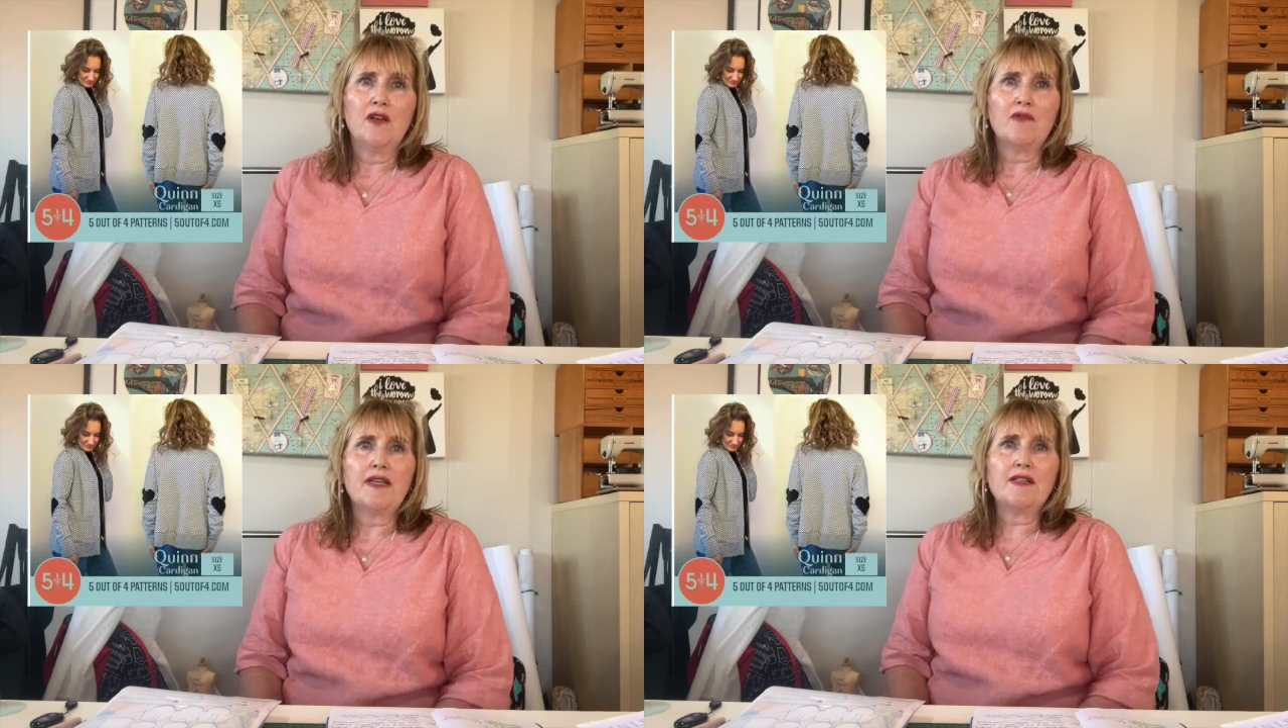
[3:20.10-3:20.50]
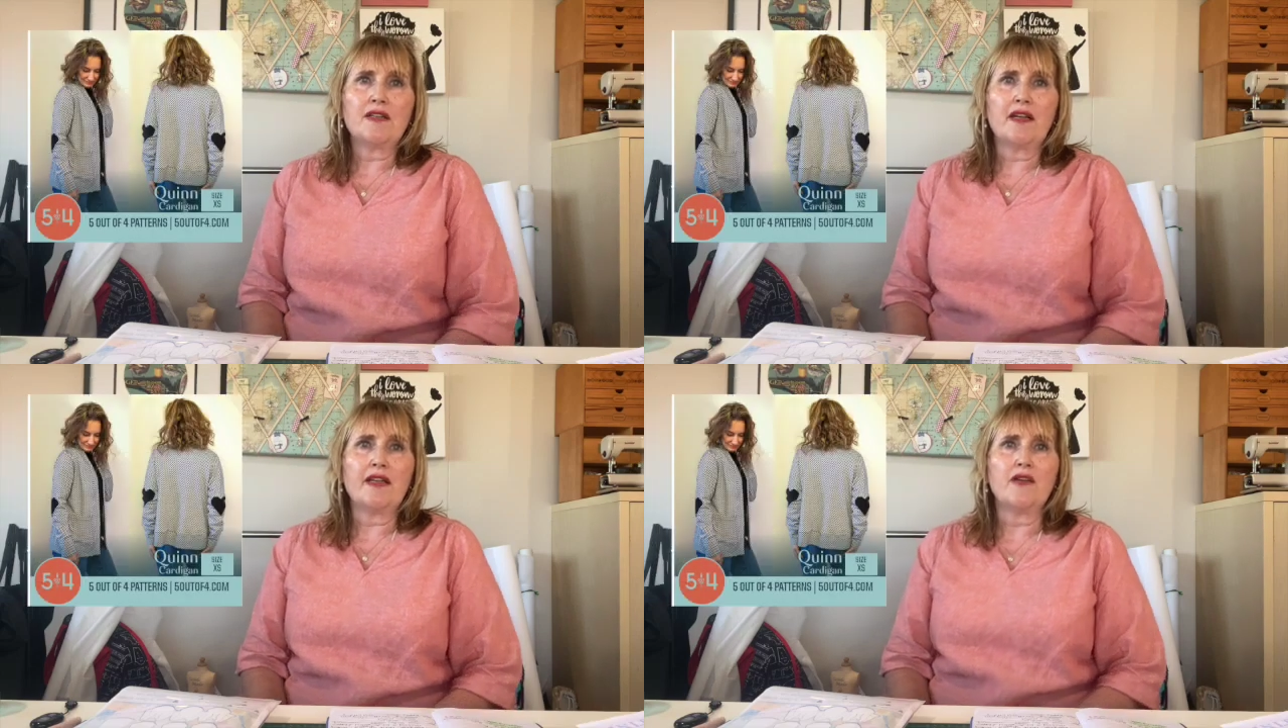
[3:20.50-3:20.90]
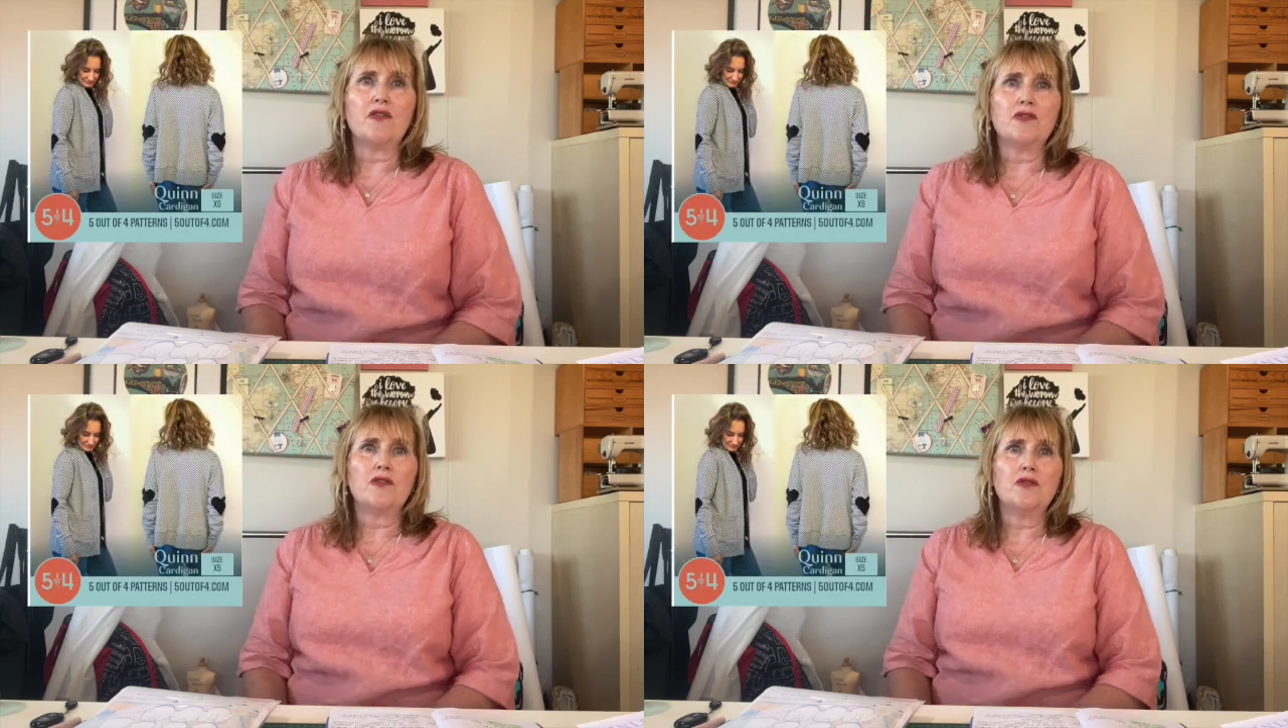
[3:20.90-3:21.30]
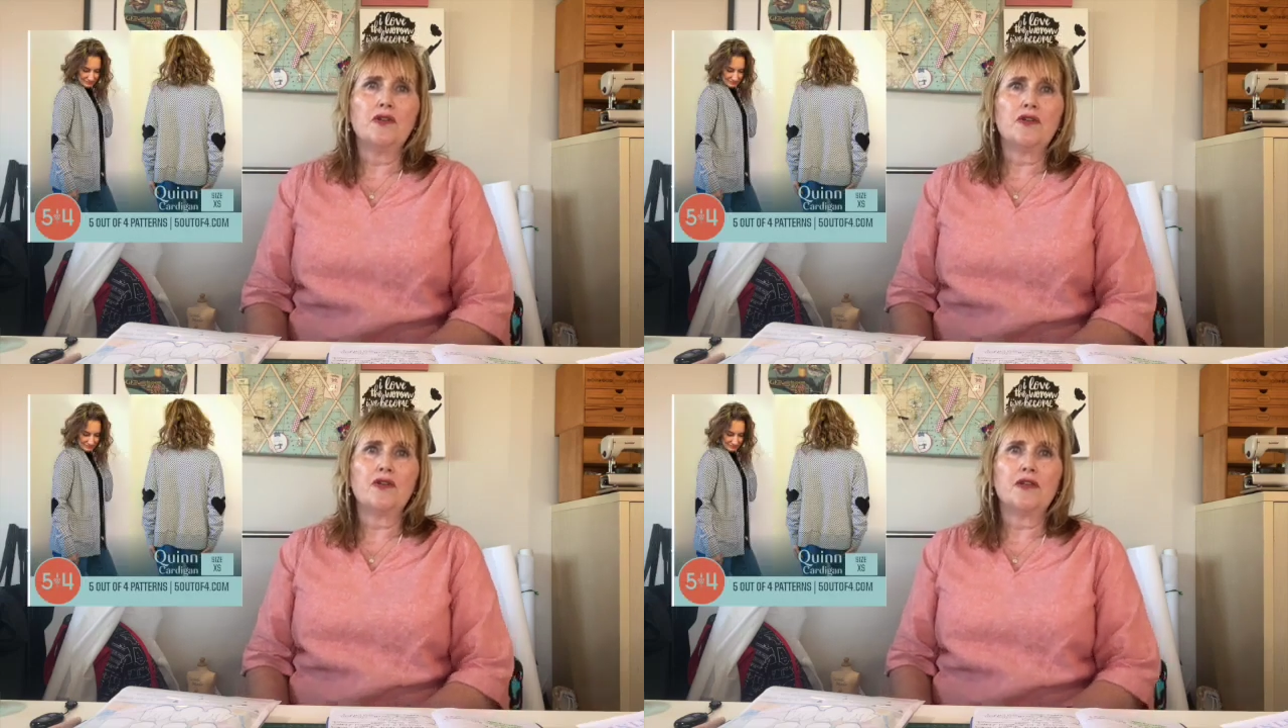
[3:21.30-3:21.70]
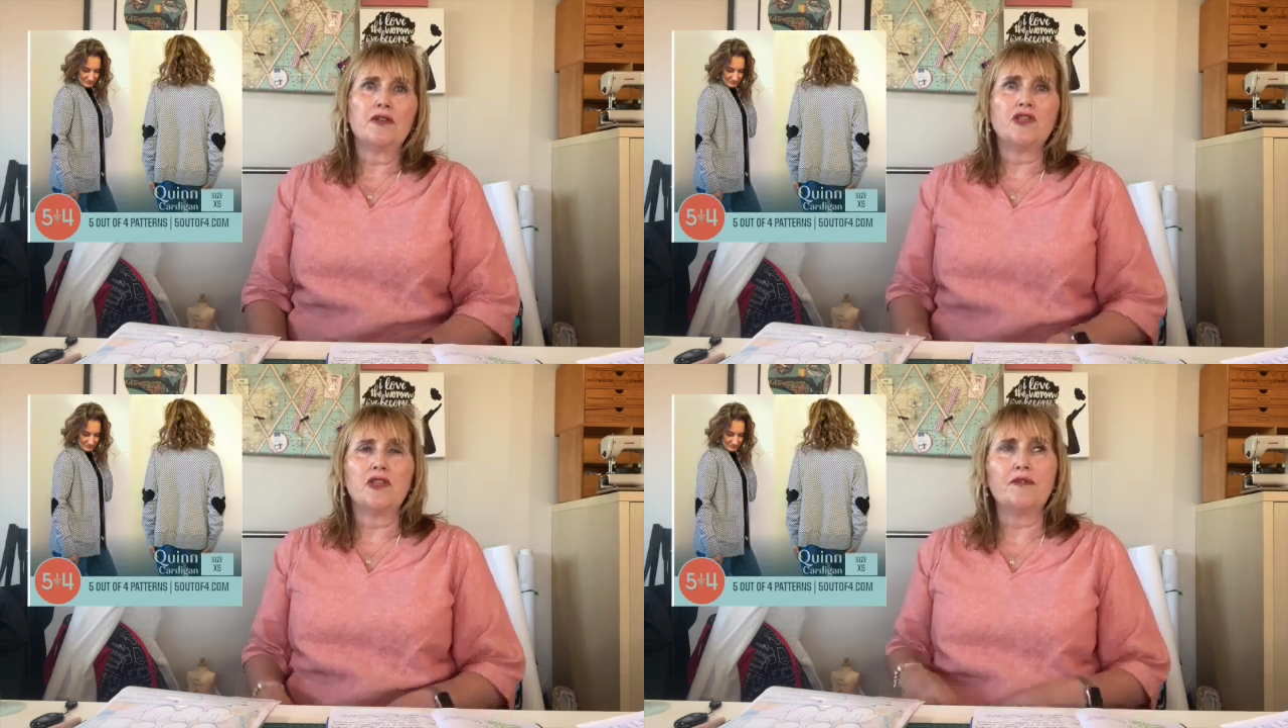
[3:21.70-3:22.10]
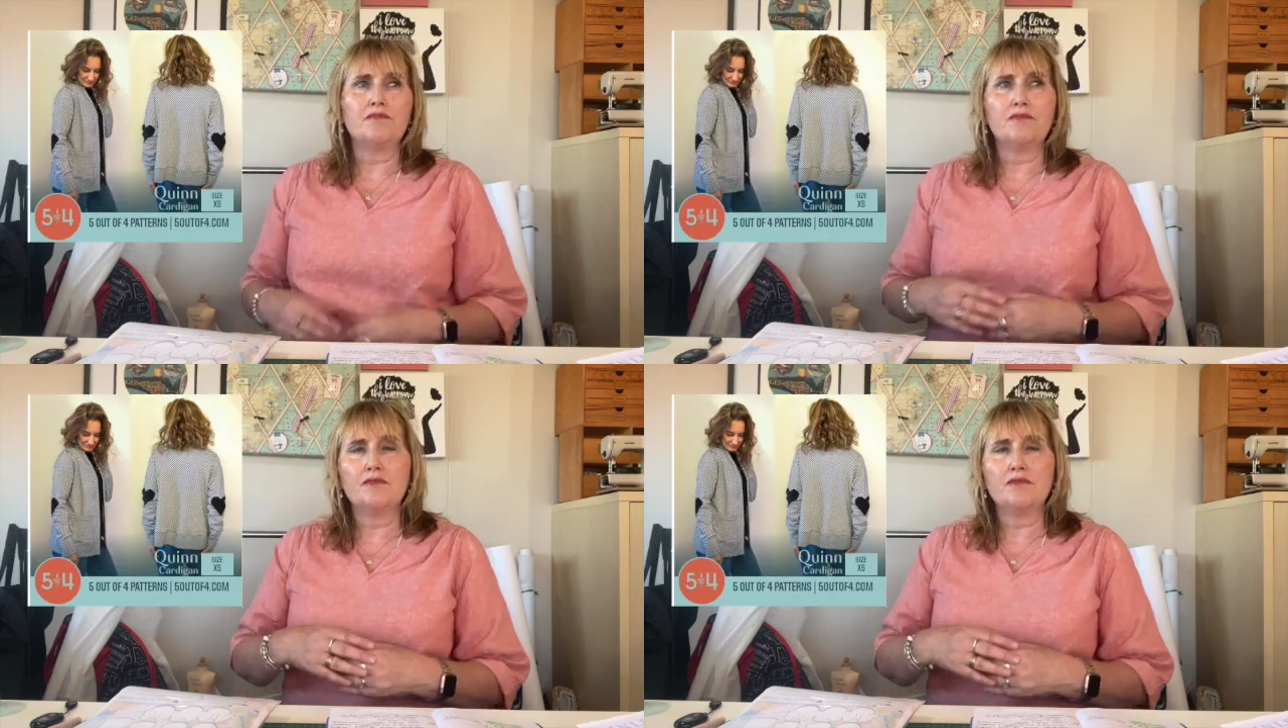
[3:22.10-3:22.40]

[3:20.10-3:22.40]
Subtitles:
recently on all her, she